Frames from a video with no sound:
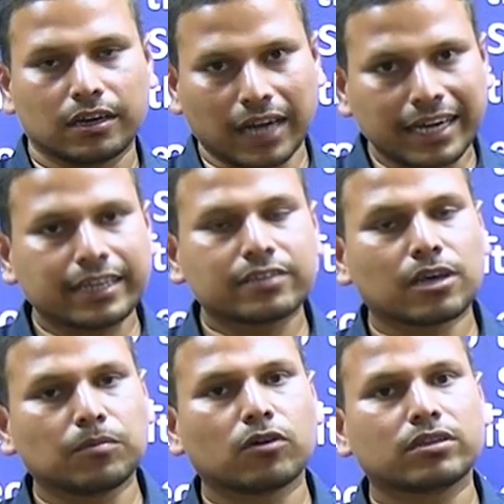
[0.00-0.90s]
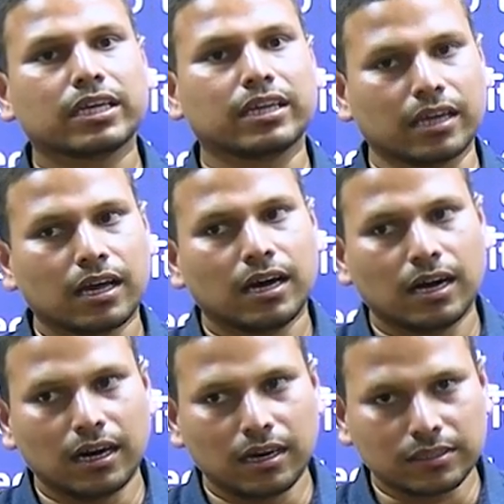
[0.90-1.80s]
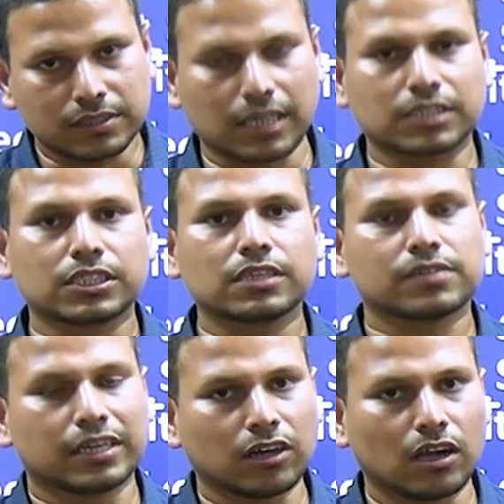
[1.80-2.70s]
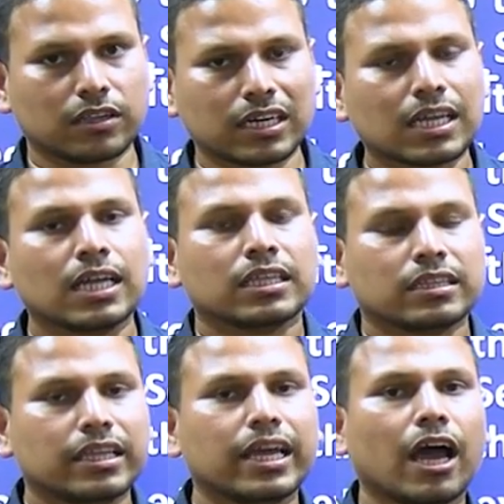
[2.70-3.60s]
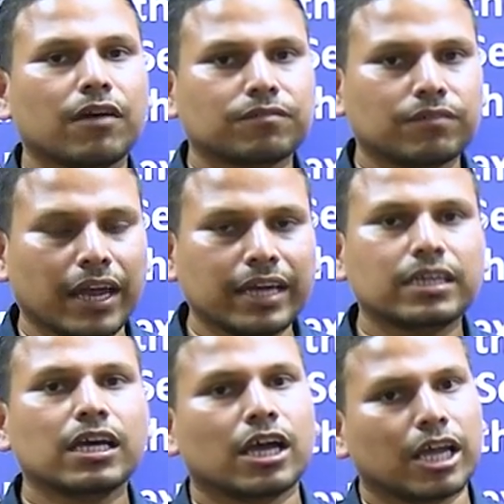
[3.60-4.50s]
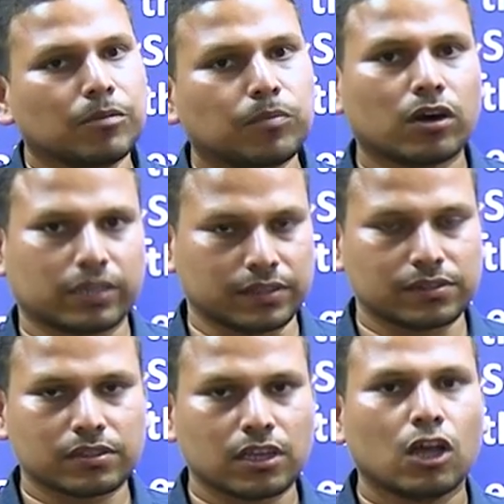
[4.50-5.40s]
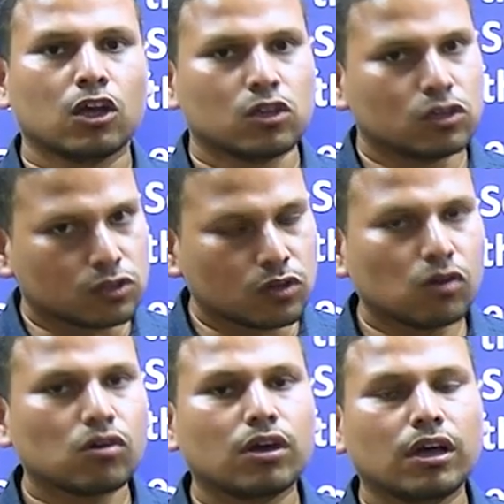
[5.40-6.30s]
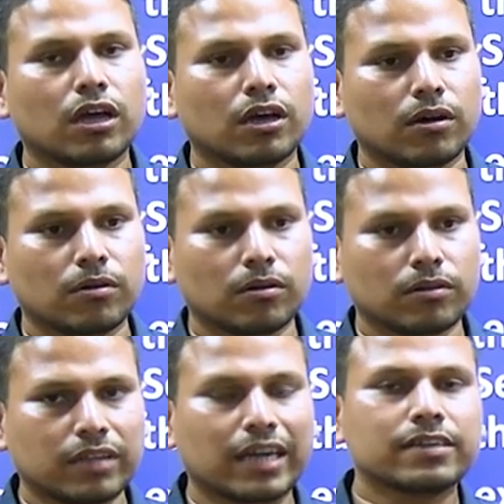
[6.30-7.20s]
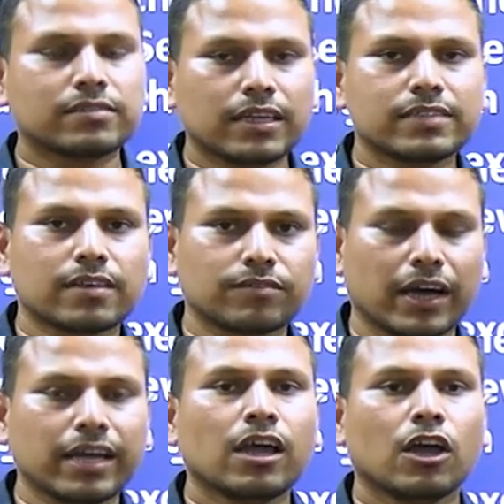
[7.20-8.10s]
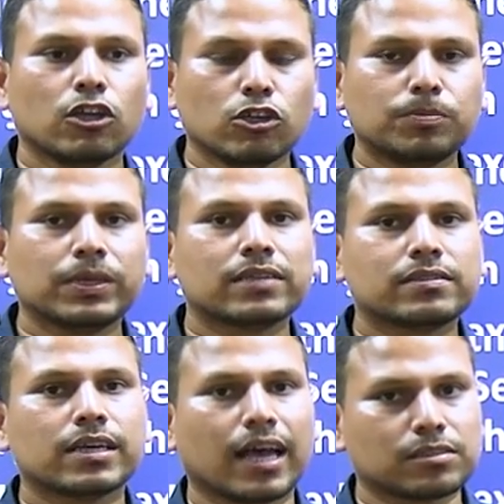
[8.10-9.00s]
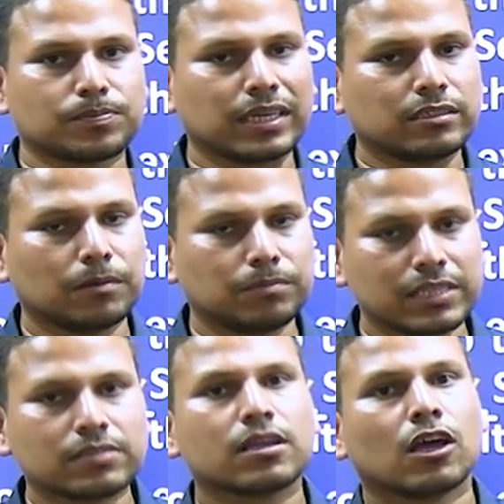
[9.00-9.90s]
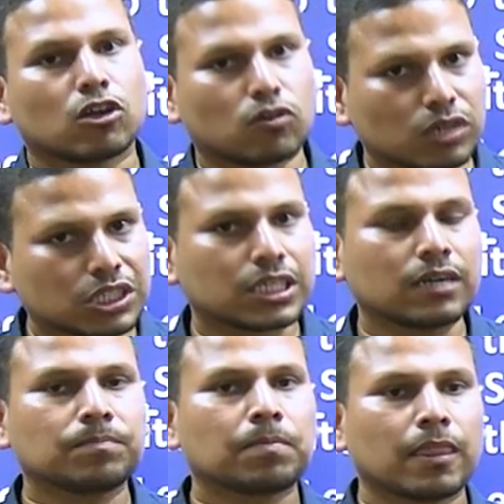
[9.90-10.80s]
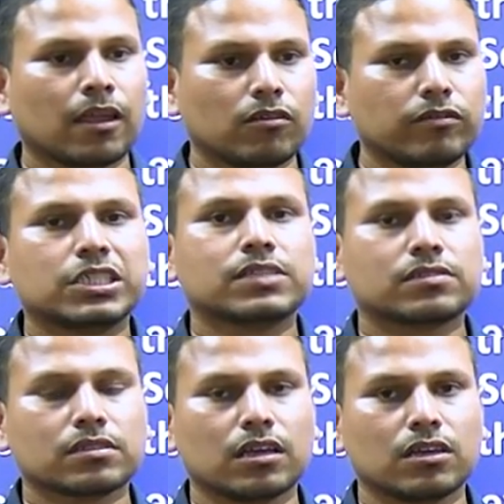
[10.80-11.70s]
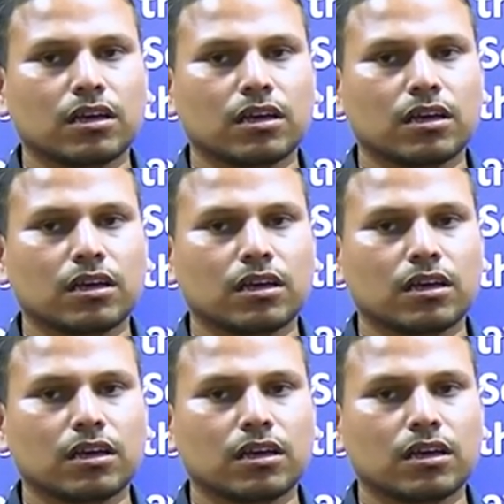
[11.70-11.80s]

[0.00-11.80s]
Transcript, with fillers: writings about the structures and all that, they have gained importance. So that is the reason why U P S C has picked up this question, which is